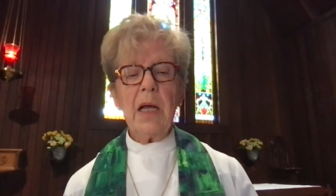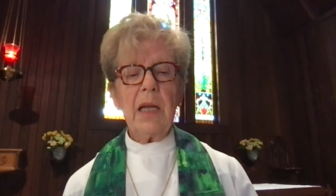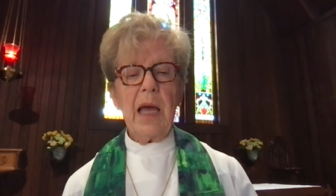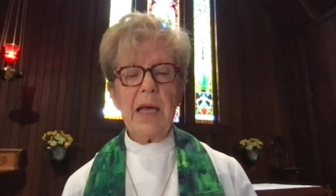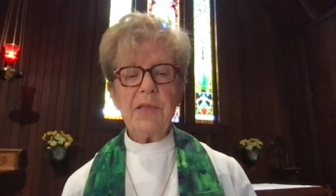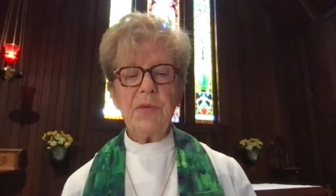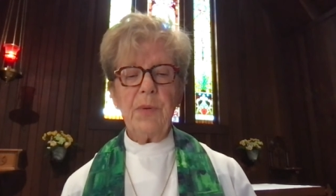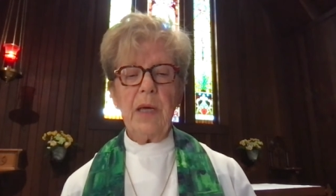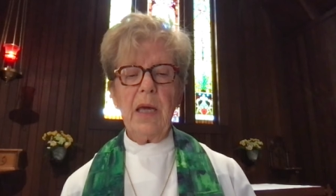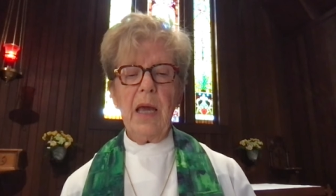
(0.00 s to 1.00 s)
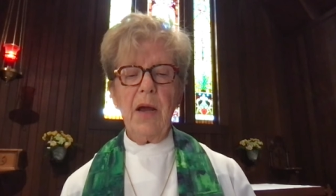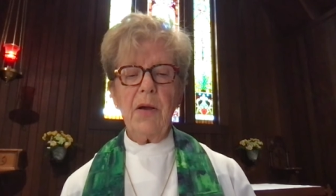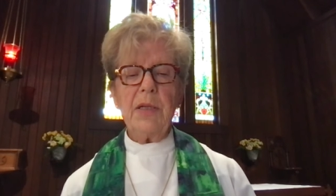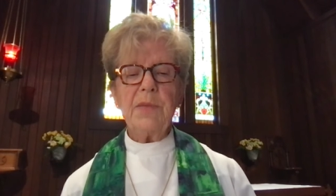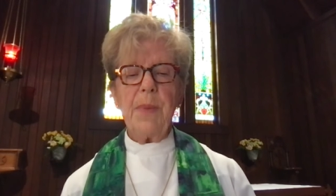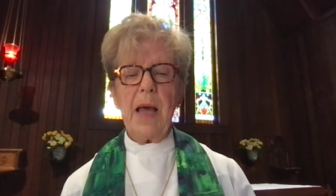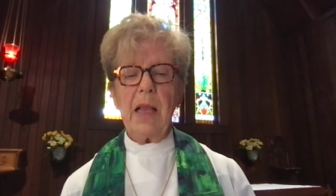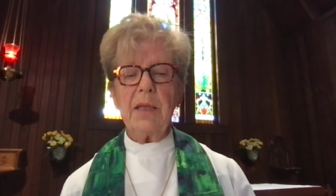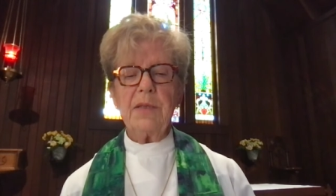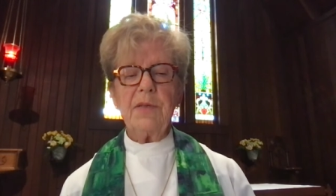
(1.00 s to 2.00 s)
Last week, Herod's
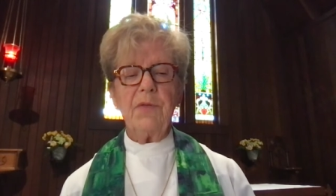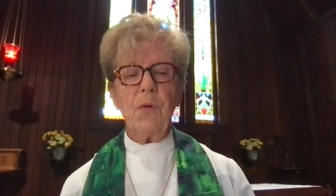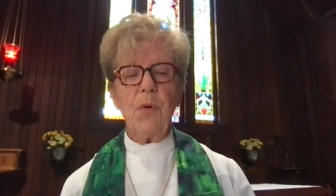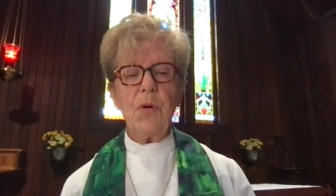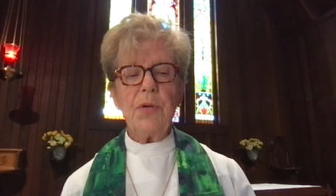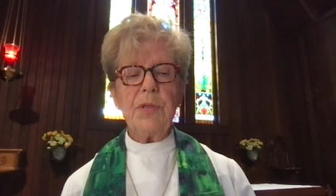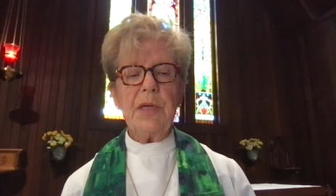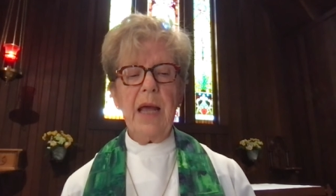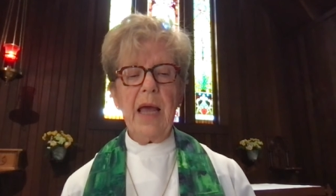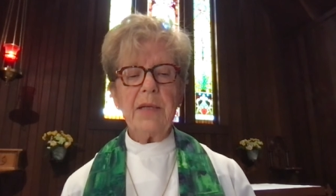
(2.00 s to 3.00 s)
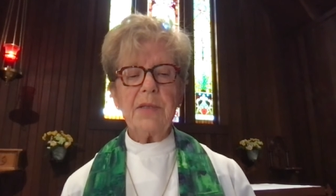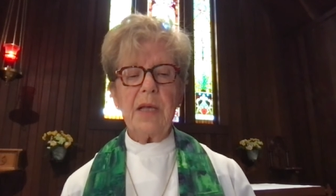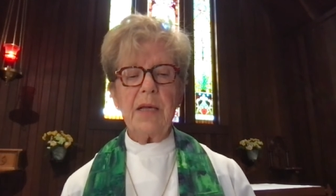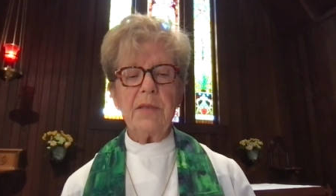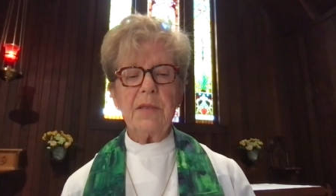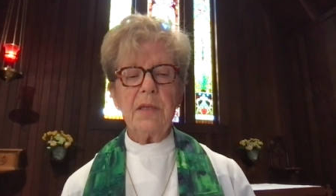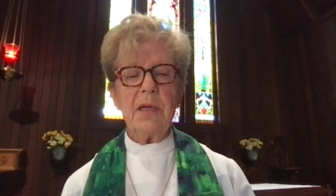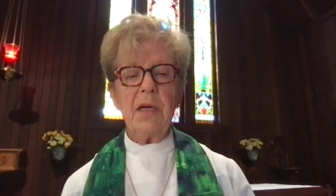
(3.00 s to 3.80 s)
palace of horrors and excess